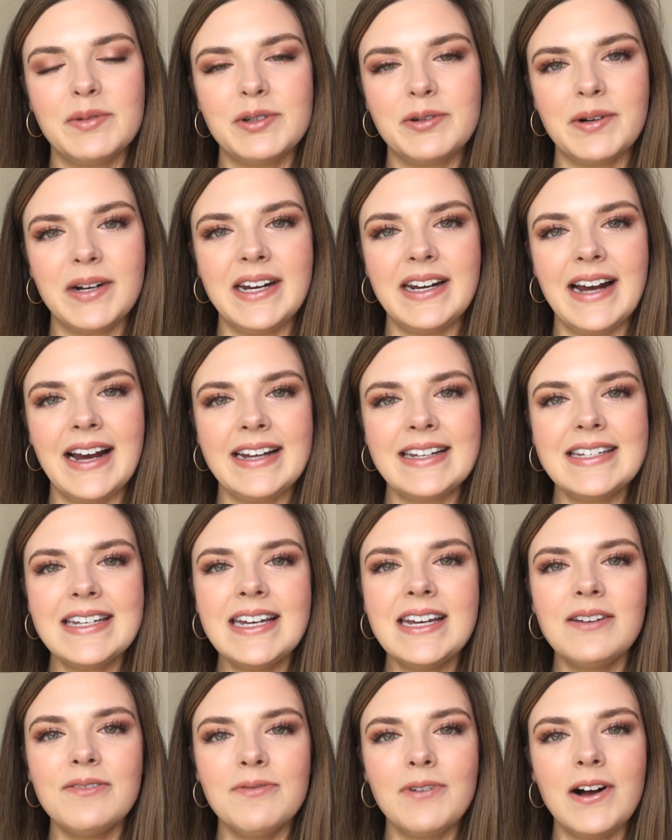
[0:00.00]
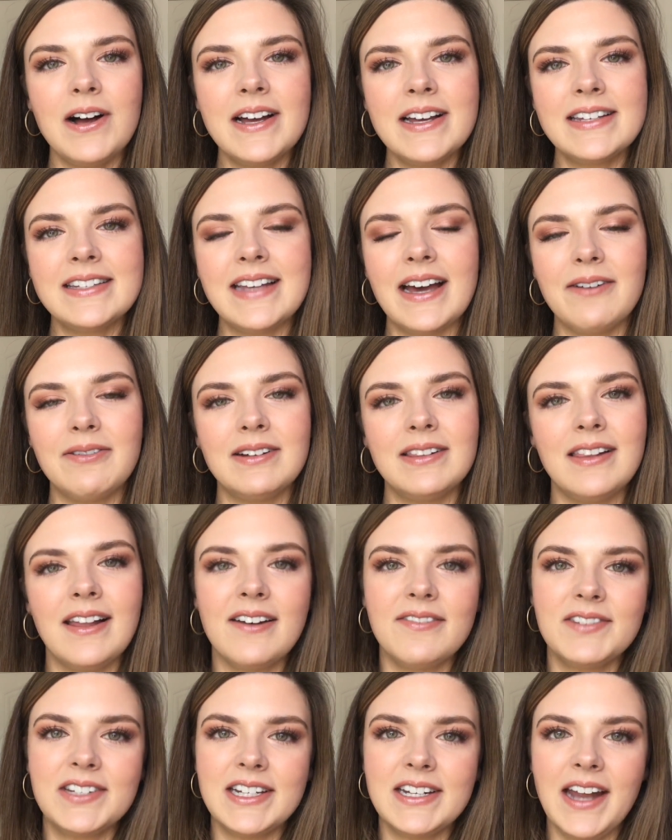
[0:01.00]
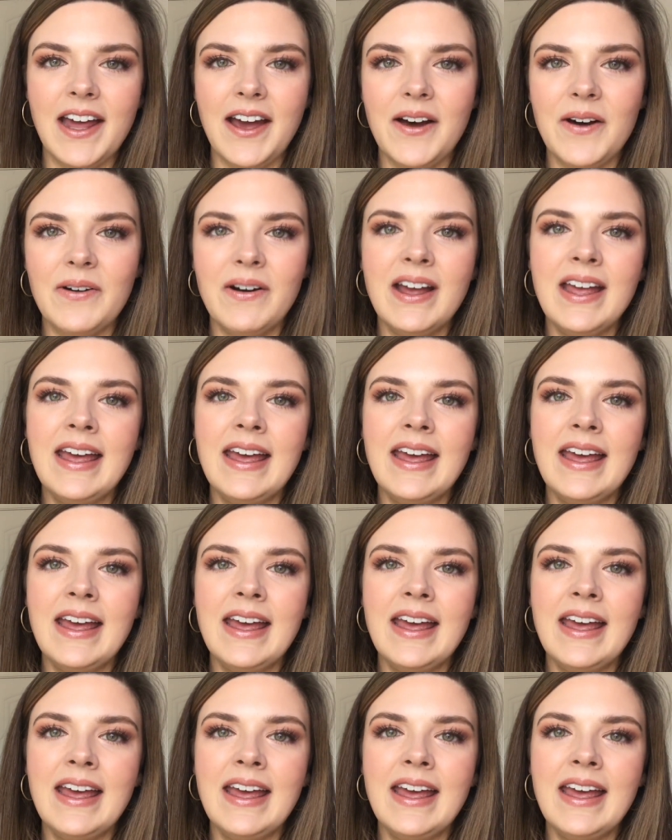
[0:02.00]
2019 was. I would love to know.